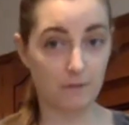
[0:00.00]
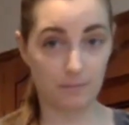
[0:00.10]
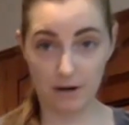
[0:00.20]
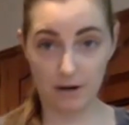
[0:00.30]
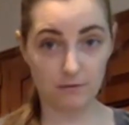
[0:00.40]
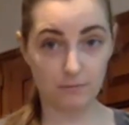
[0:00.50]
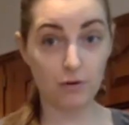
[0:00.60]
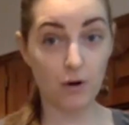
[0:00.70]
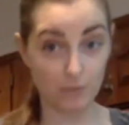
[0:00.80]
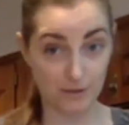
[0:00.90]
pound of
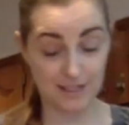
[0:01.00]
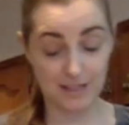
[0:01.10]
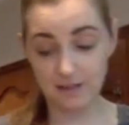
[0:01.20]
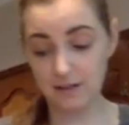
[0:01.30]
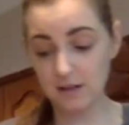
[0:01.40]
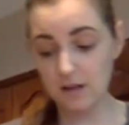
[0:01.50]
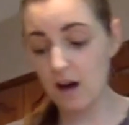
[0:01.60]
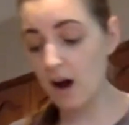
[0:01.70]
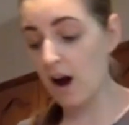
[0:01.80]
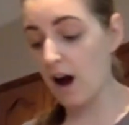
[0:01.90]
protein,
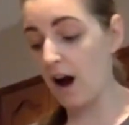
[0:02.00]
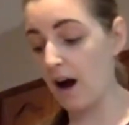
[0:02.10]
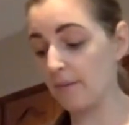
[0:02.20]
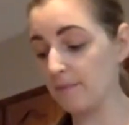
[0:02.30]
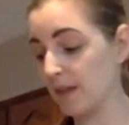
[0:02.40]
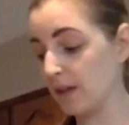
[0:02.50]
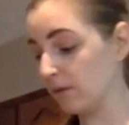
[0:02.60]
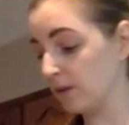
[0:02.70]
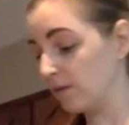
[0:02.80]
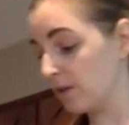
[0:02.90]
it
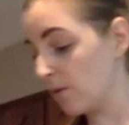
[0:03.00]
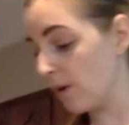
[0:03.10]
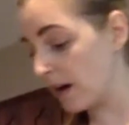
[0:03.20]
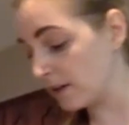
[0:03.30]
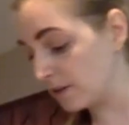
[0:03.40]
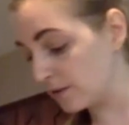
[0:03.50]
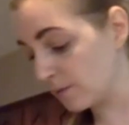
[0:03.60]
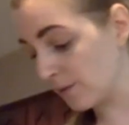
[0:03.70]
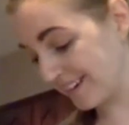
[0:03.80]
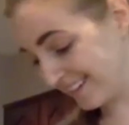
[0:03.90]
only requires 1